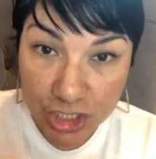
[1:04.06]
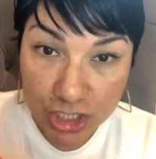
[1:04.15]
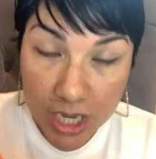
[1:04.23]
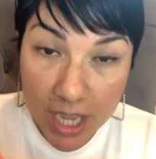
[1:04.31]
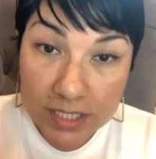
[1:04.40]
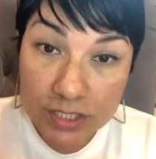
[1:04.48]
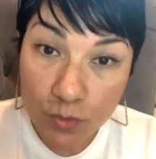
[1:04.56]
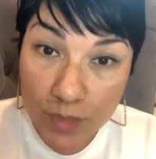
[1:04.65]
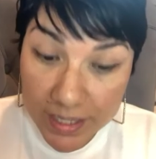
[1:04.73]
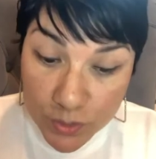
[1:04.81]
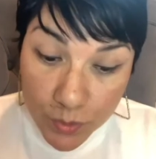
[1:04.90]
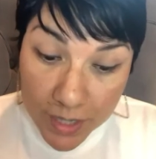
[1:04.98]
So that's what
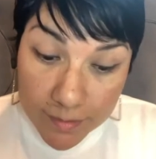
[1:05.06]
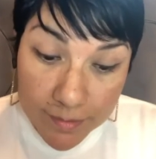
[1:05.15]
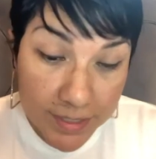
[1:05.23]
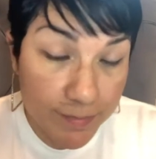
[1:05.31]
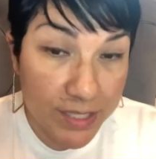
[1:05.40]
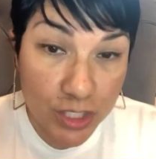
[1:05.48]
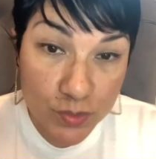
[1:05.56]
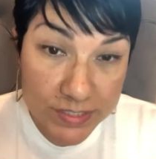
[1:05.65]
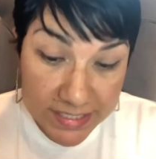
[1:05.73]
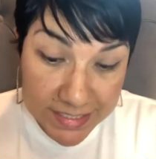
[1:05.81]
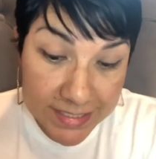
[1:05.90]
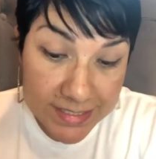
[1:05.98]
I'm going to be using
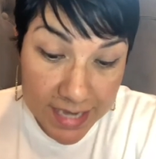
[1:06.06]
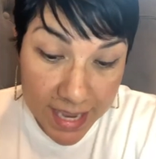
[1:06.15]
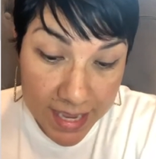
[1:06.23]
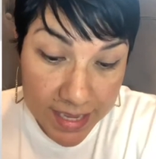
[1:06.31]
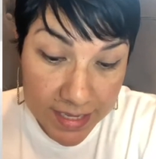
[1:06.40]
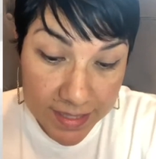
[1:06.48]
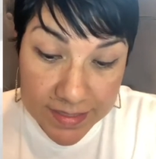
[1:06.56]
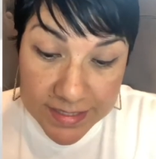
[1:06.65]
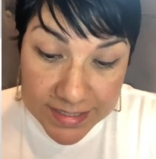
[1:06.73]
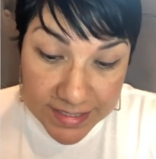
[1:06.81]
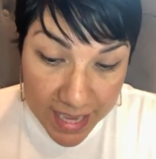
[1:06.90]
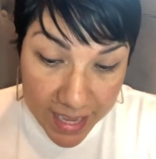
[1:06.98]
today in the
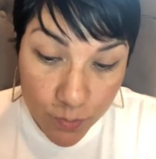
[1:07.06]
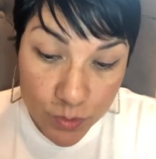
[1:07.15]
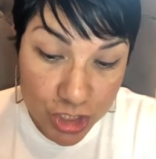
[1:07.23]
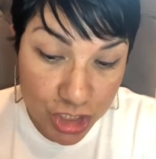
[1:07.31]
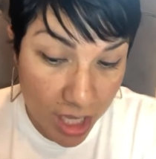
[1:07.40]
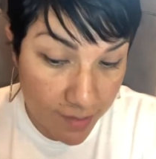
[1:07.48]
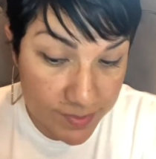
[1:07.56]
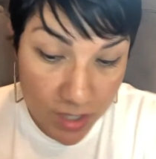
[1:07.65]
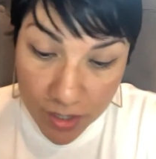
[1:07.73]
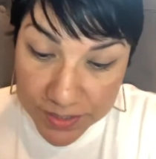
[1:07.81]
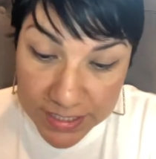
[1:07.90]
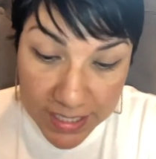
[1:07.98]
set, which comes all
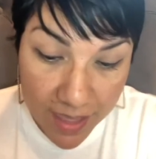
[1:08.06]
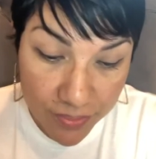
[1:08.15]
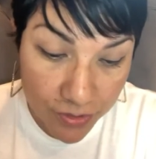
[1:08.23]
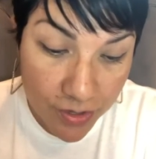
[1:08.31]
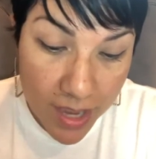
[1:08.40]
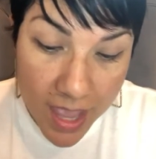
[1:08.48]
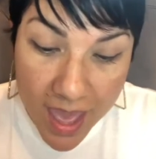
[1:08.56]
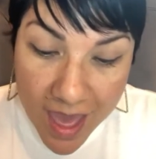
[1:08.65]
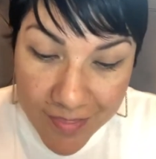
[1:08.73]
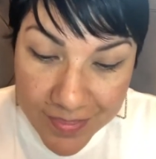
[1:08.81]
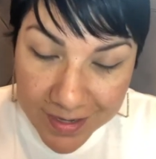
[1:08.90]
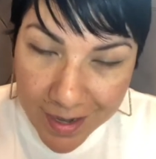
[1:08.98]
together. And then
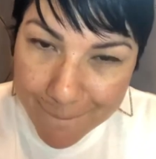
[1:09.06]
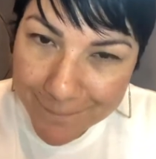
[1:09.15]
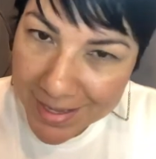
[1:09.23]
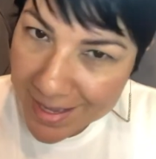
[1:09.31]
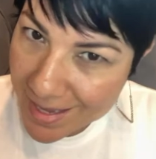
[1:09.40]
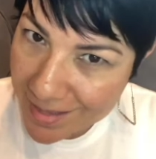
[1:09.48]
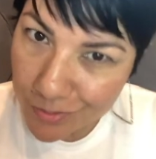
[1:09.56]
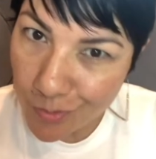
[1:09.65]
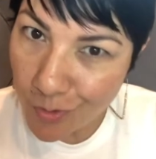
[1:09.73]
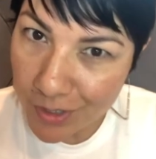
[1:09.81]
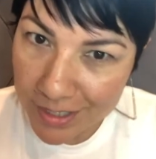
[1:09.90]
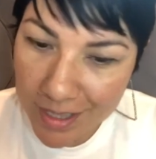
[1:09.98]
I might throw in a
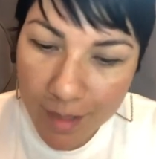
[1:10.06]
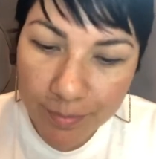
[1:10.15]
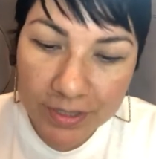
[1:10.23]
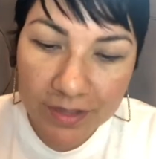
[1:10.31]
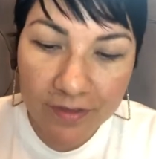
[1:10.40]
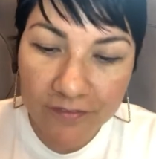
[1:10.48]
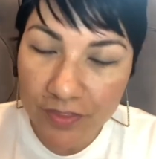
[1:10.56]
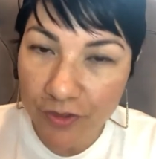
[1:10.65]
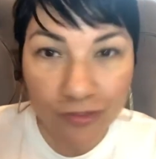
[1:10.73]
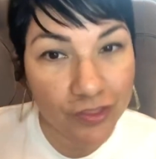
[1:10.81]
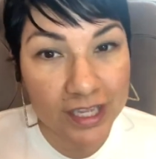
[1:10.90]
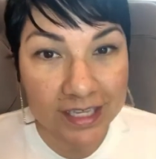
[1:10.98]
couple of other
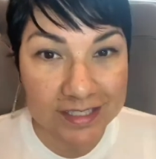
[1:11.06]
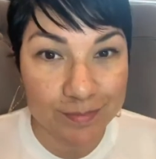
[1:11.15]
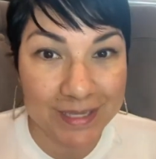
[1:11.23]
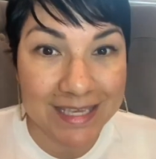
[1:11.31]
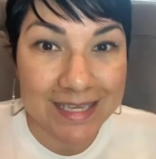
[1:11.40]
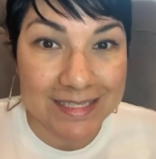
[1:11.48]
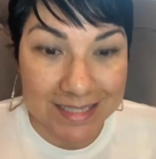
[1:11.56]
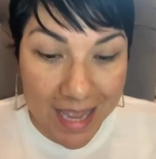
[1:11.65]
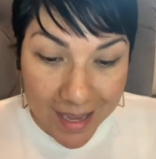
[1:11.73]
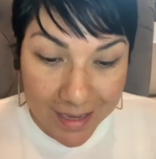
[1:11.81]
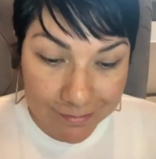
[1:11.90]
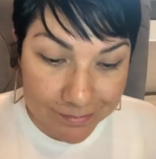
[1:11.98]
things because
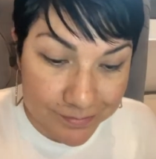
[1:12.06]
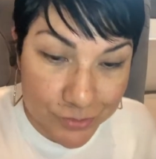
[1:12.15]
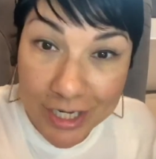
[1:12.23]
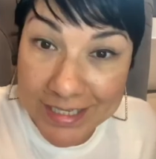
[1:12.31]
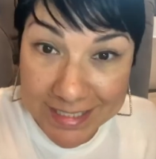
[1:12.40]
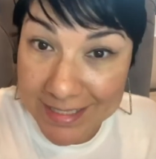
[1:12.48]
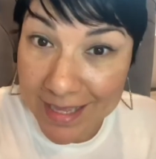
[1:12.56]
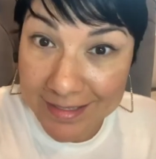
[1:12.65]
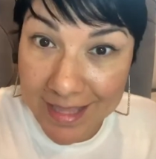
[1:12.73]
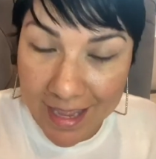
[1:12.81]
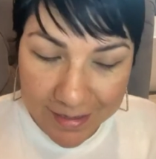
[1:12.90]
I'm crazy like that.